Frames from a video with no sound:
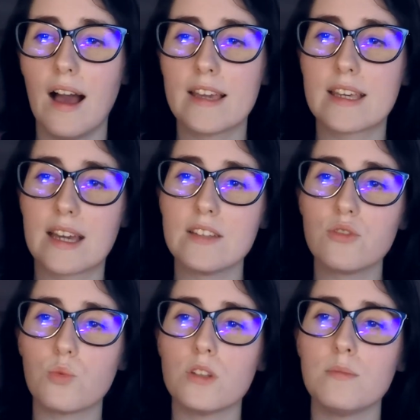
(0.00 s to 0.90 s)
I
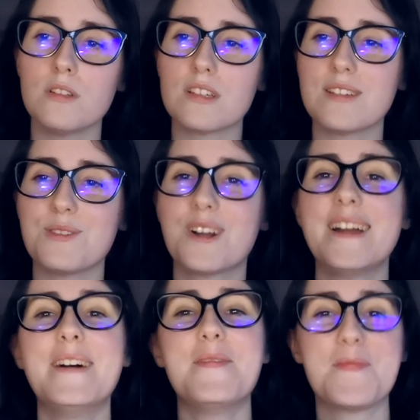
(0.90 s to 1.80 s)
guess what I'm looking for.
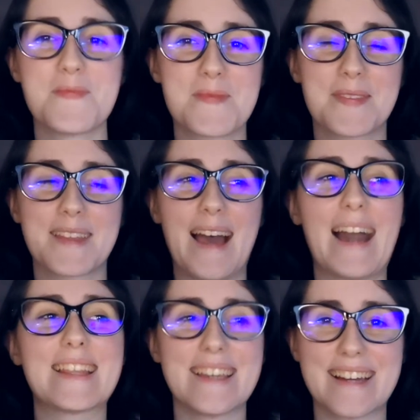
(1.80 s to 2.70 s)

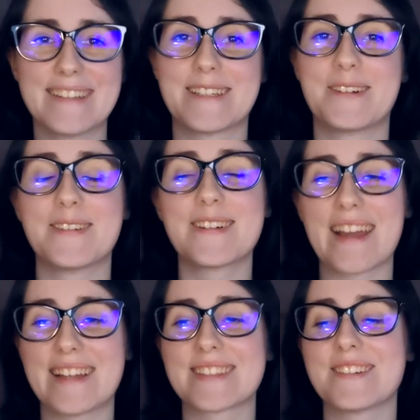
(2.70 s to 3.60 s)
I think I know.
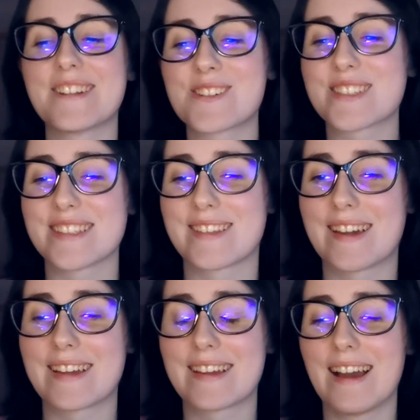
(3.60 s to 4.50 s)
Okay, so here's the
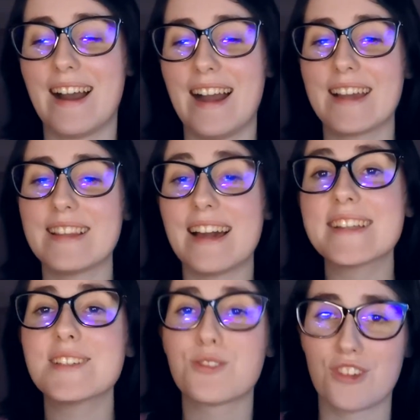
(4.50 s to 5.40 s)
thing. I
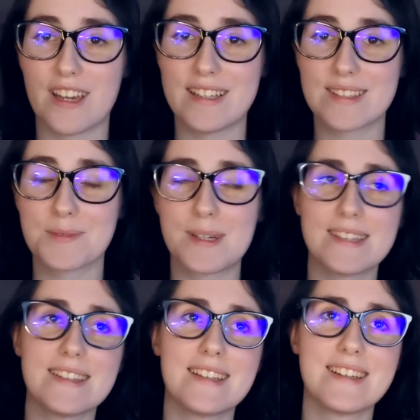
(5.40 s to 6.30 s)
like the chase
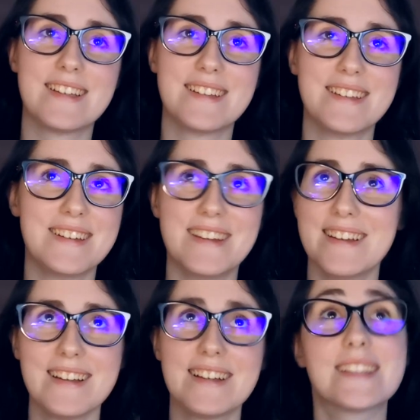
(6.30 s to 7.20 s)
when
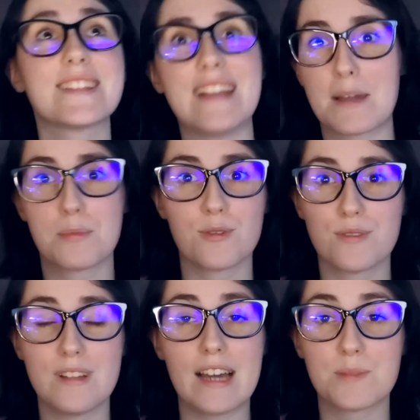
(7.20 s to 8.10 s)
it's a
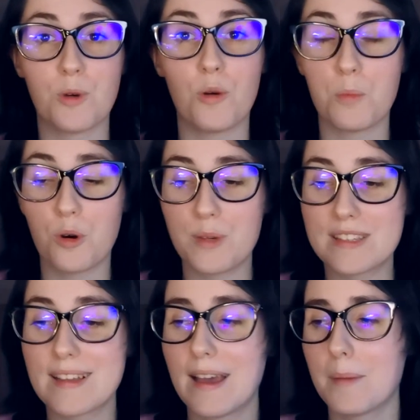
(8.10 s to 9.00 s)
light bulb
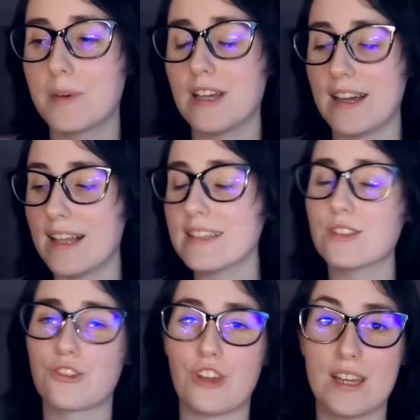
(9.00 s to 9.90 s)
moment, but I
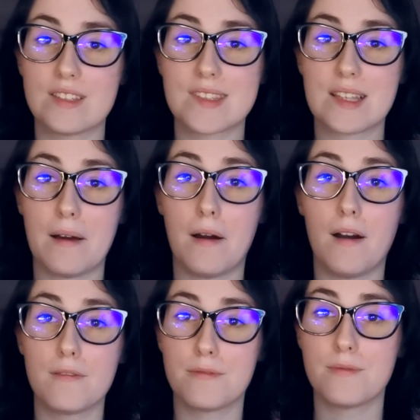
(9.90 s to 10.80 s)
like the chase
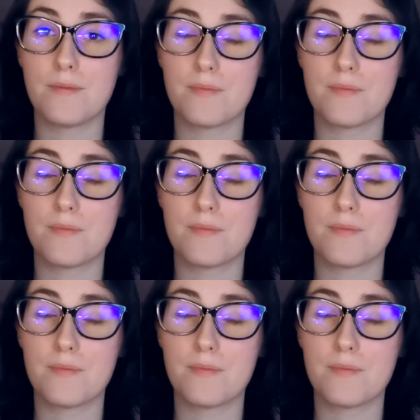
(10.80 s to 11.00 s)
of